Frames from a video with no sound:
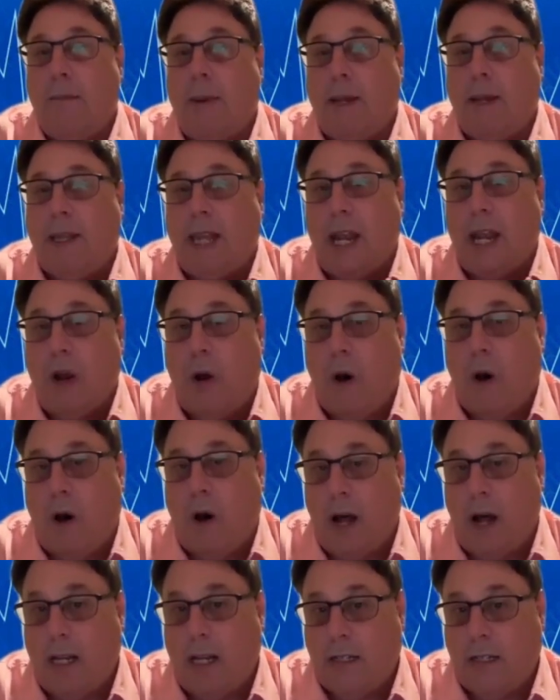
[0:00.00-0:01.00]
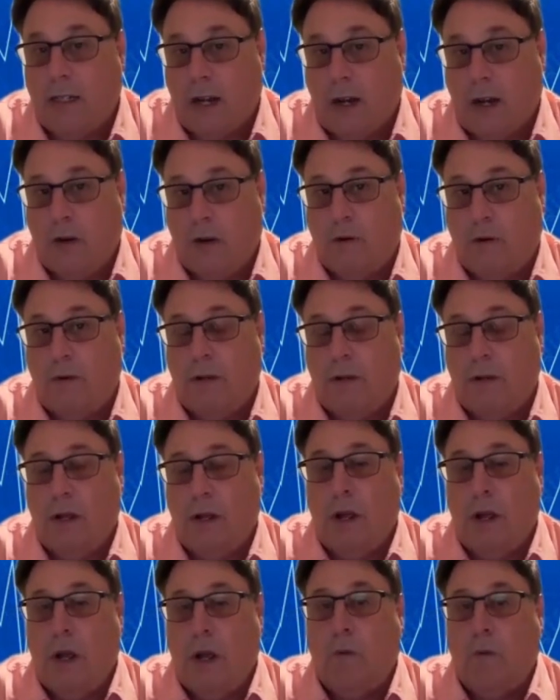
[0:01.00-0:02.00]
but they also
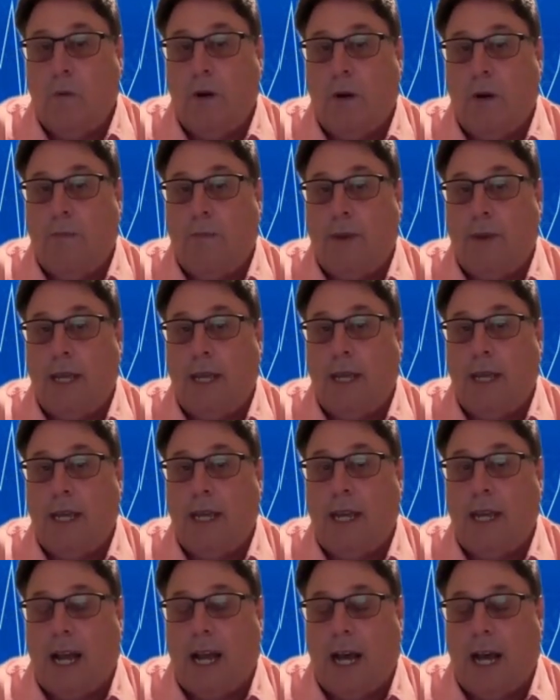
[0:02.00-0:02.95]
will be